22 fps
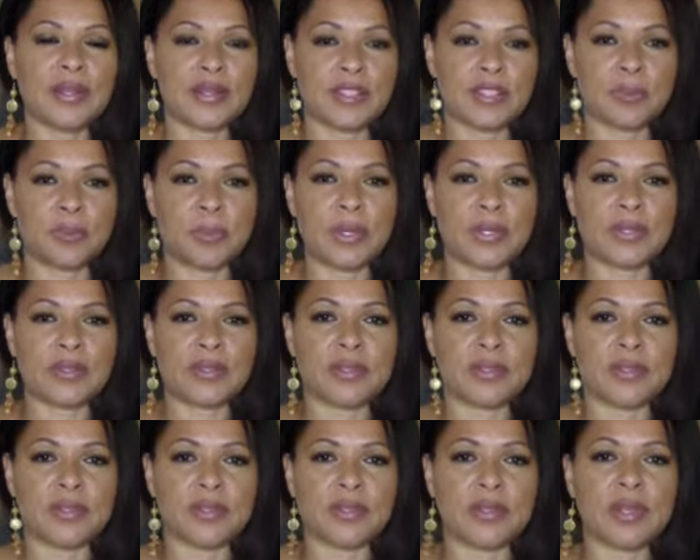
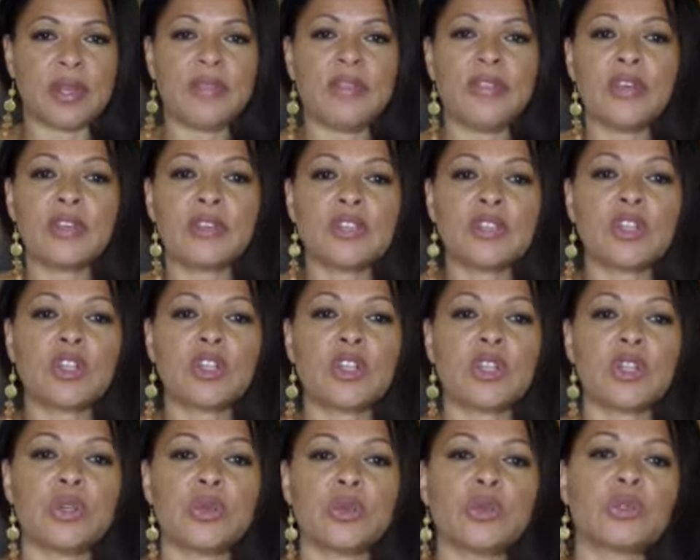expenses, and this
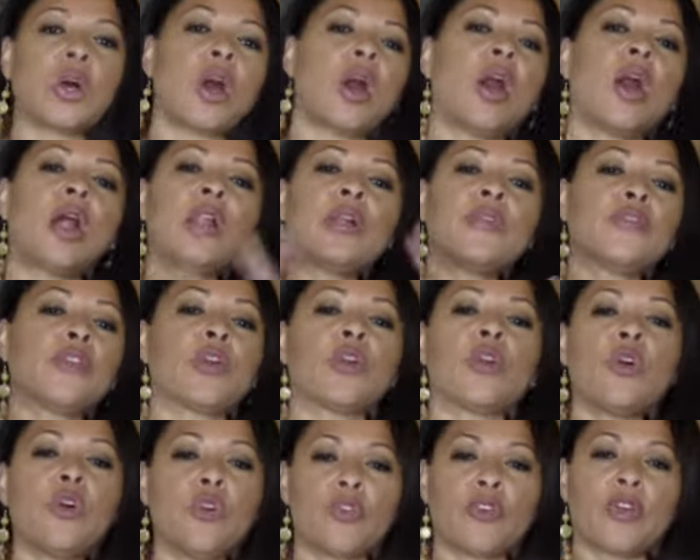includes all of
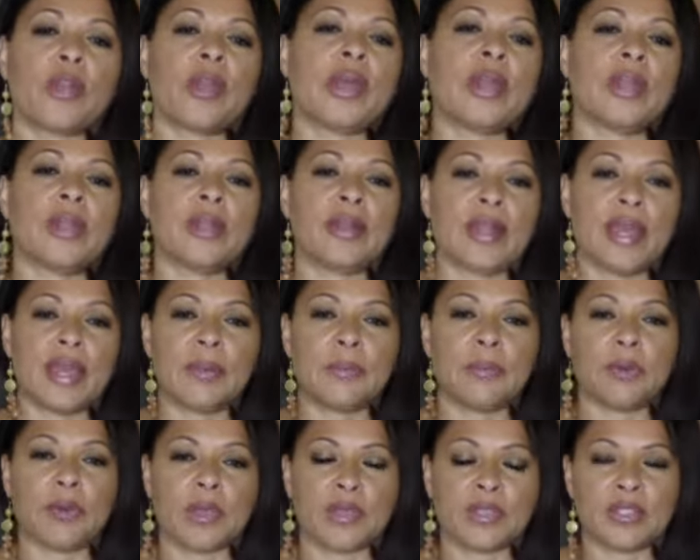your overhead and
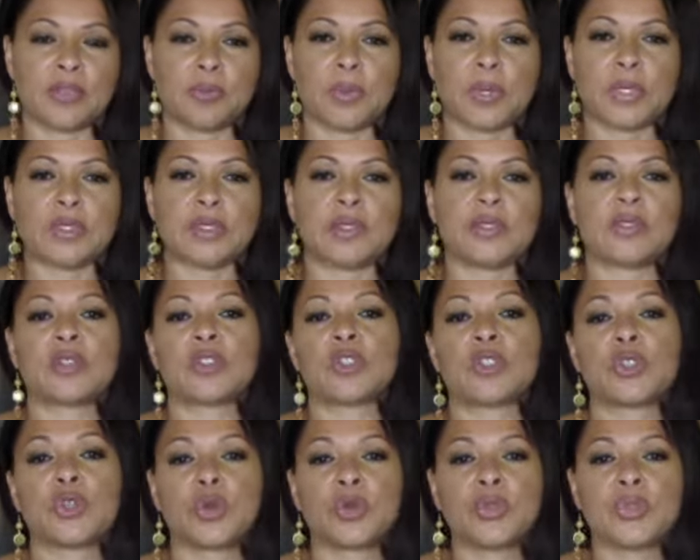labor expenses
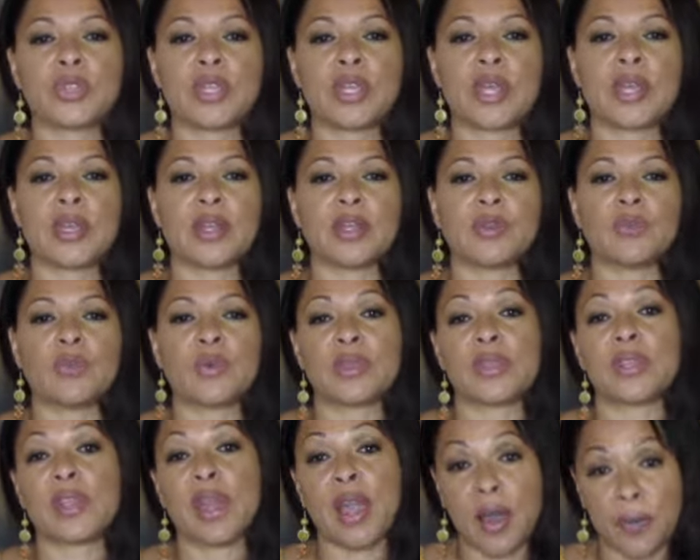associated
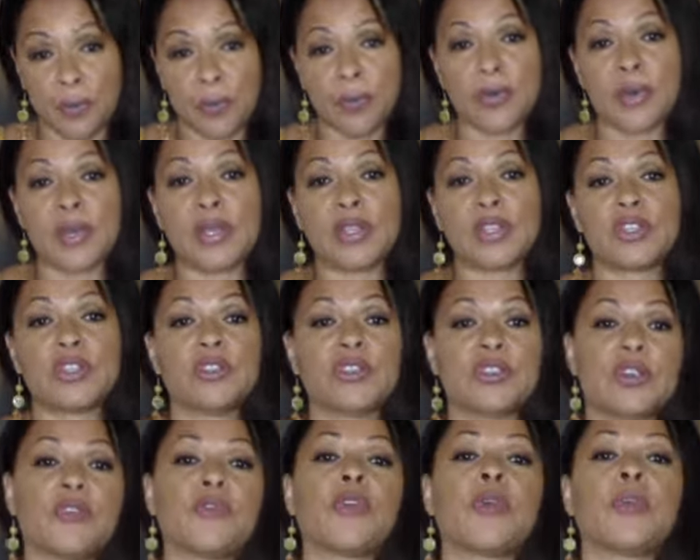with the
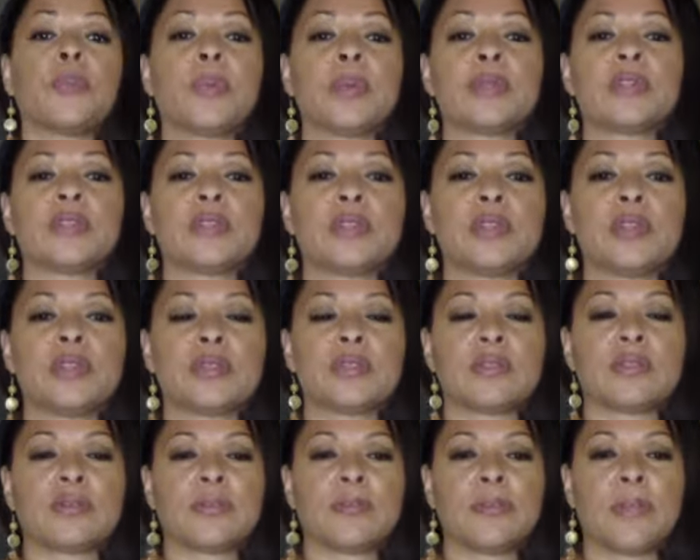operations of your
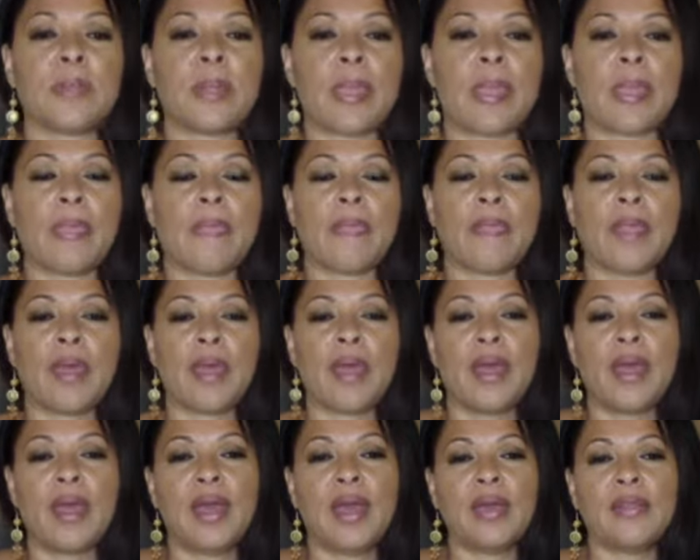business.
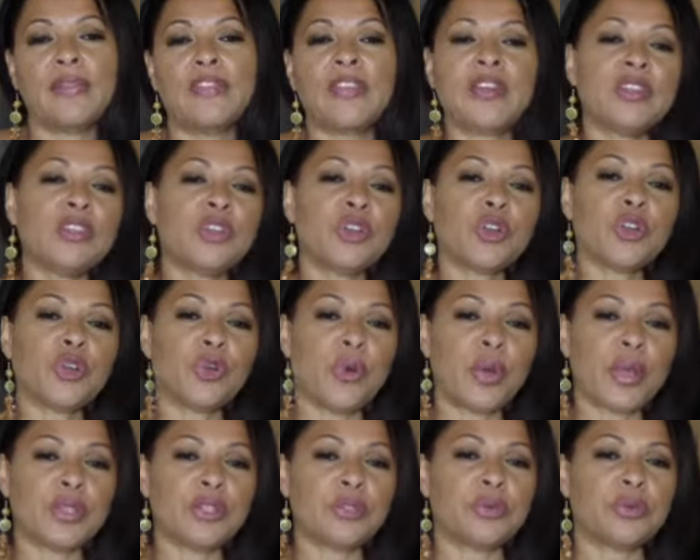Then you're
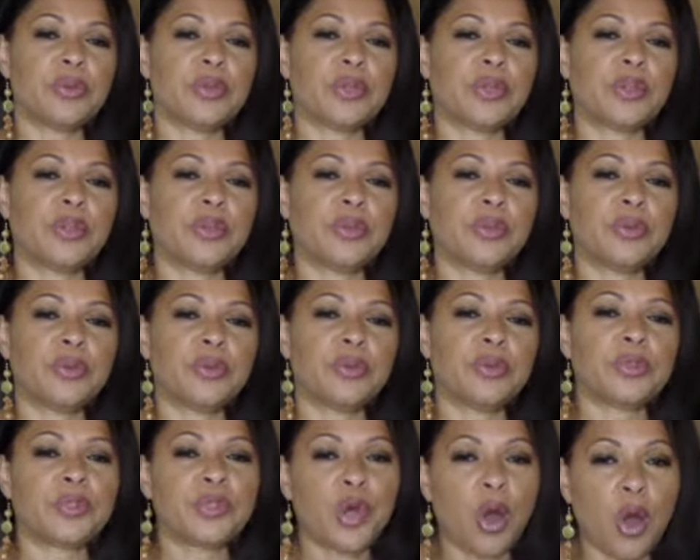going to
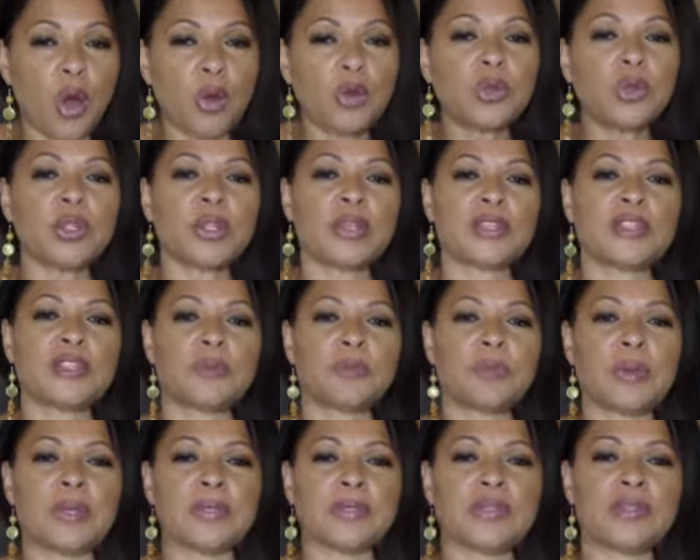include total
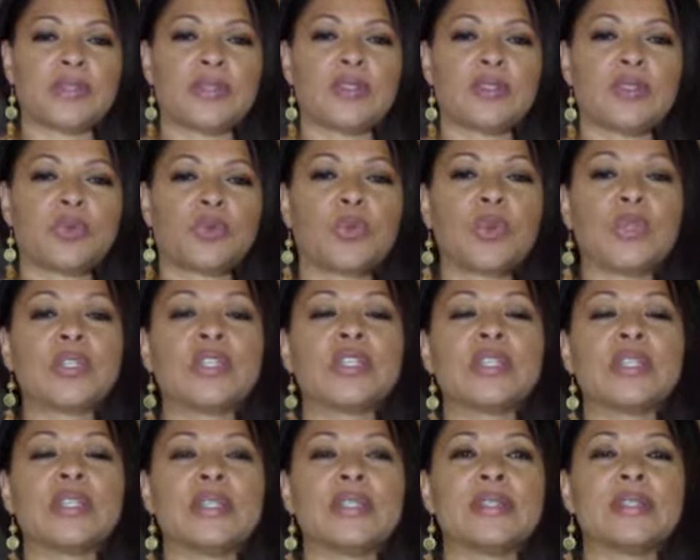expenses,
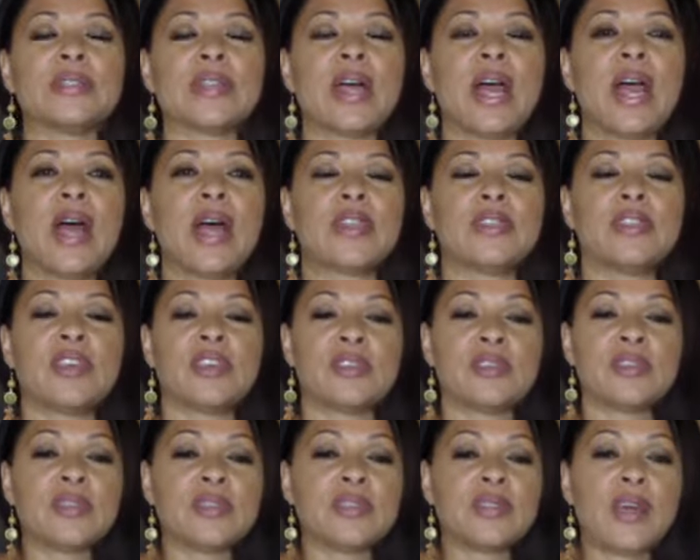which is the
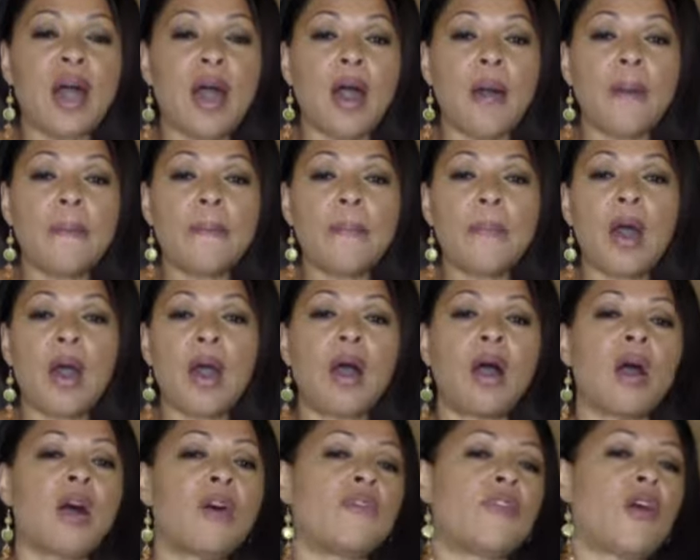sum
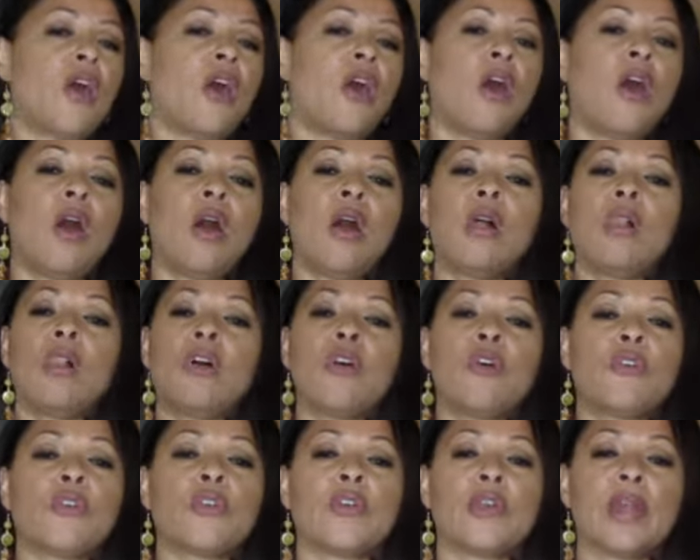of
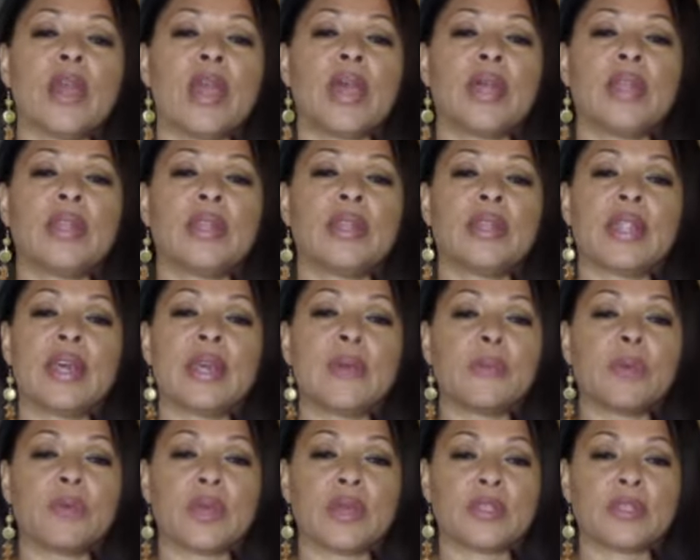all overhead and
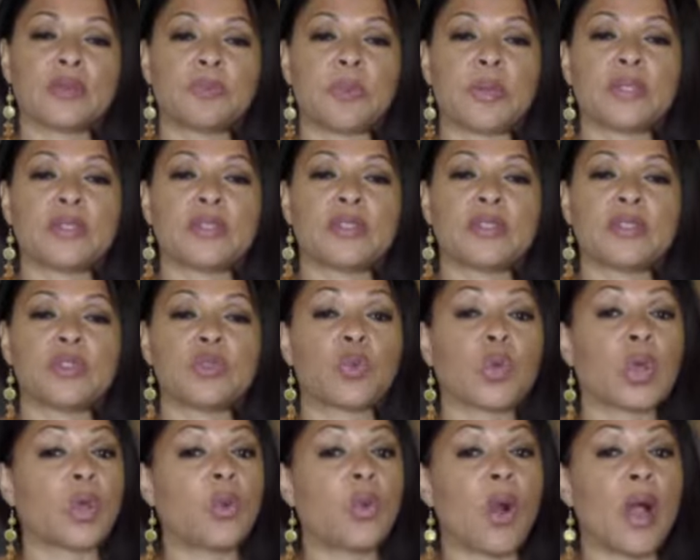labor expenses
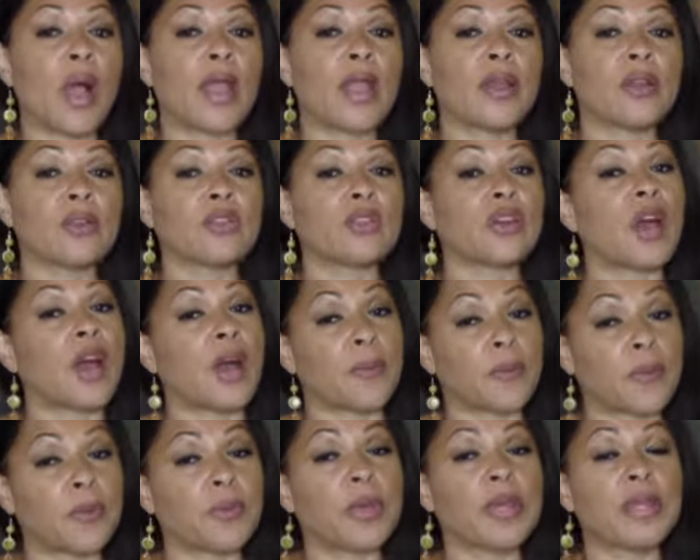required to
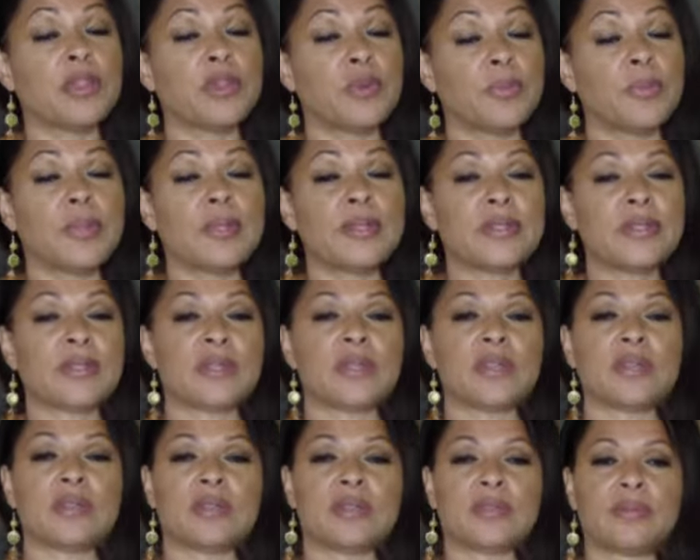operate your
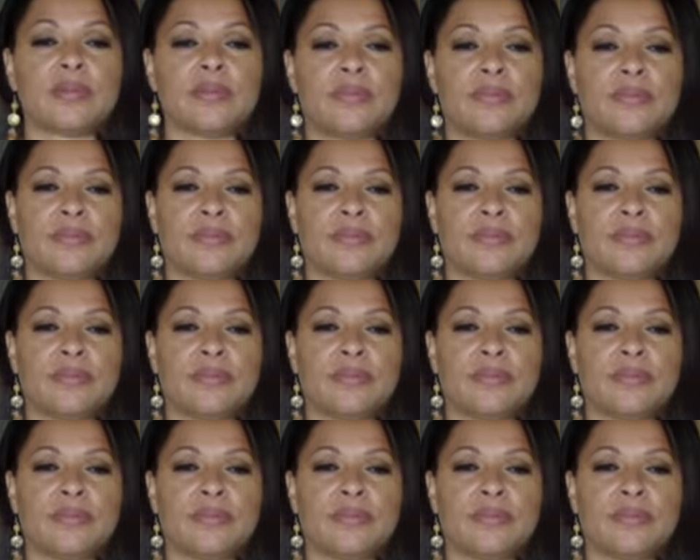business.